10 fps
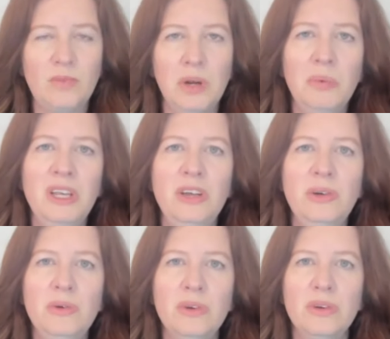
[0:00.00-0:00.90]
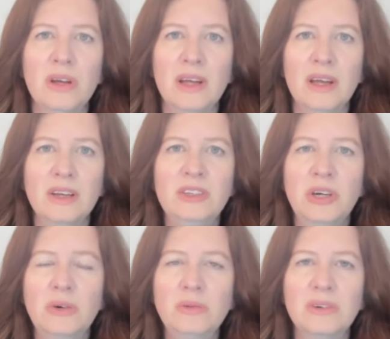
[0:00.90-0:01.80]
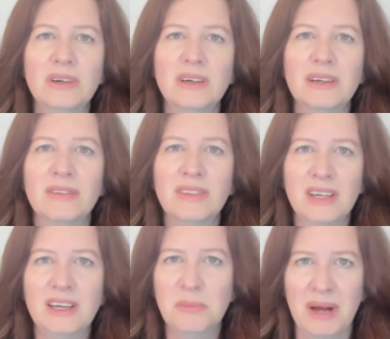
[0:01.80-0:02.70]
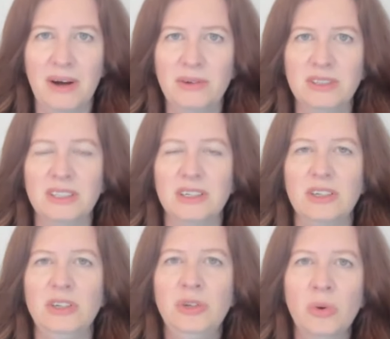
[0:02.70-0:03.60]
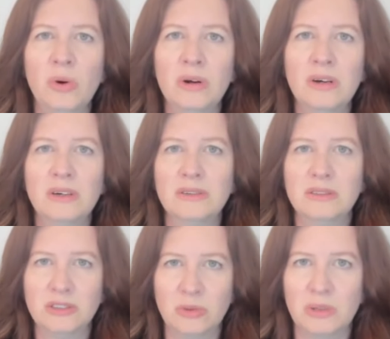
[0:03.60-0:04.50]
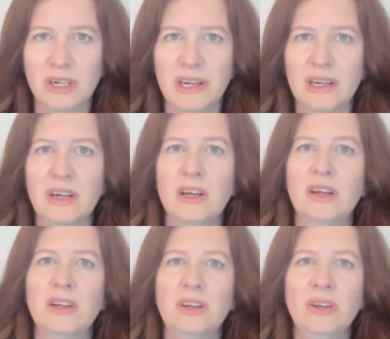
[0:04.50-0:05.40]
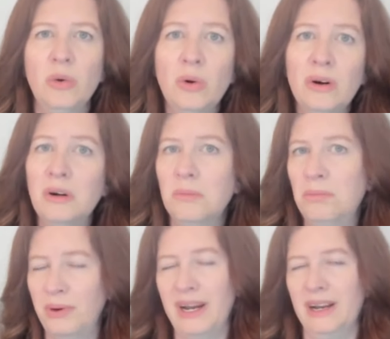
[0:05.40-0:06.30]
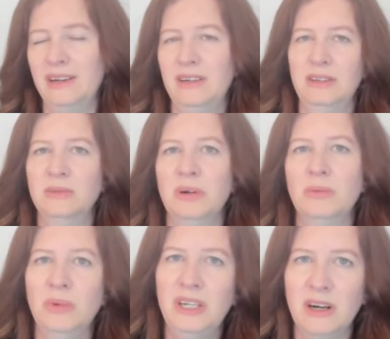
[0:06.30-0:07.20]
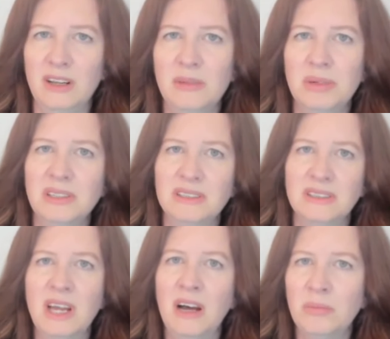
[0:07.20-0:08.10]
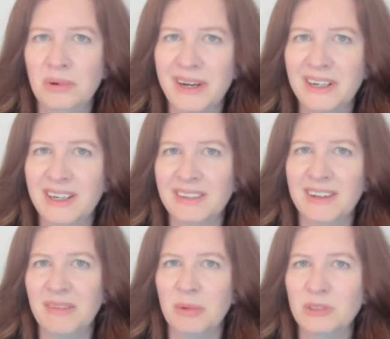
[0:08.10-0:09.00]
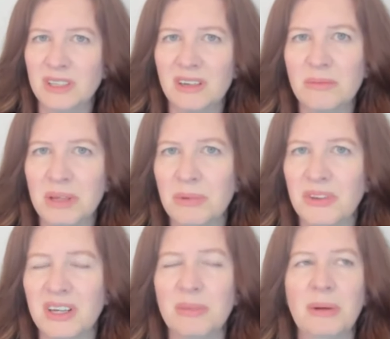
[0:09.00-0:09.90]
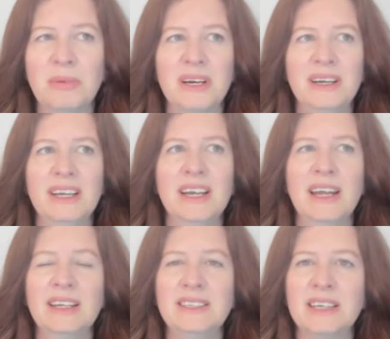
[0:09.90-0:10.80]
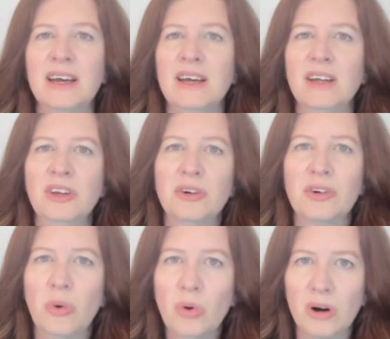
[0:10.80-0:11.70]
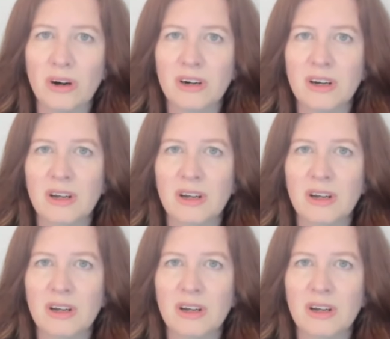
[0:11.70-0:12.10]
when you don't think about your story, your brand is what we call it, but it's not branding like most people think about branding. It's your core.